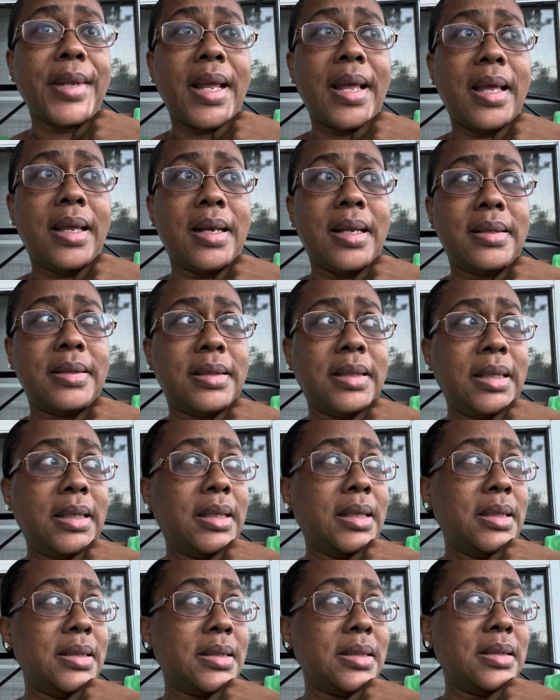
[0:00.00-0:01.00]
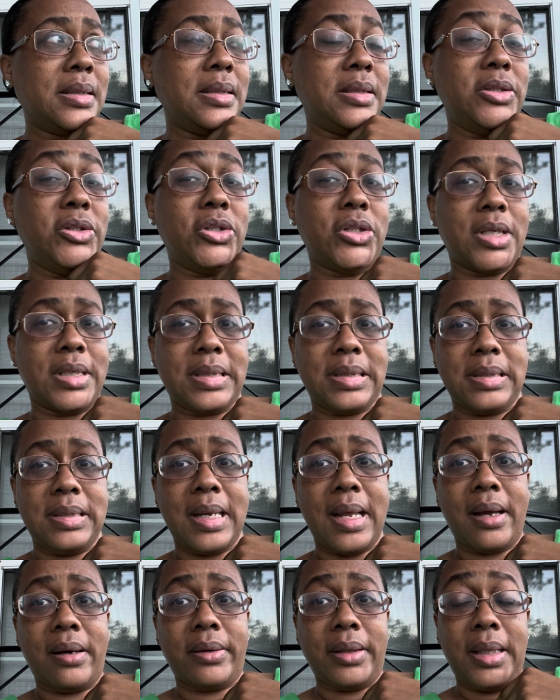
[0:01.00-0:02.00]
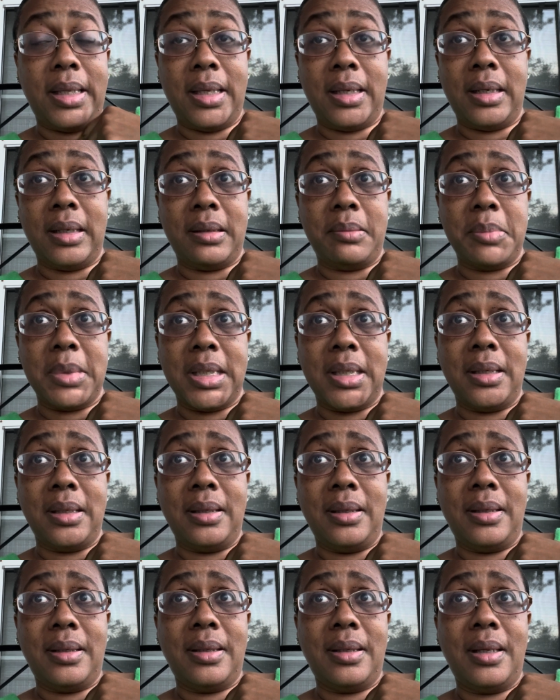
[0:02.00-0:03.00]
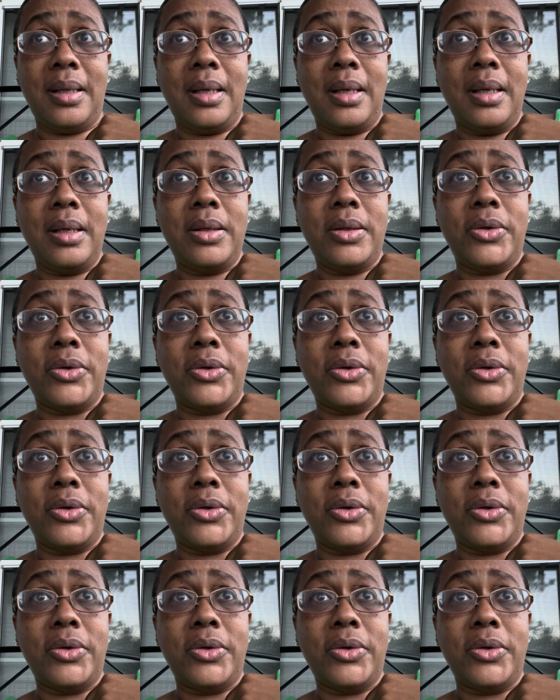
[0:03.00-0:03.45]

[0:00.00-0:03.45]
And I think it's just now hitting me,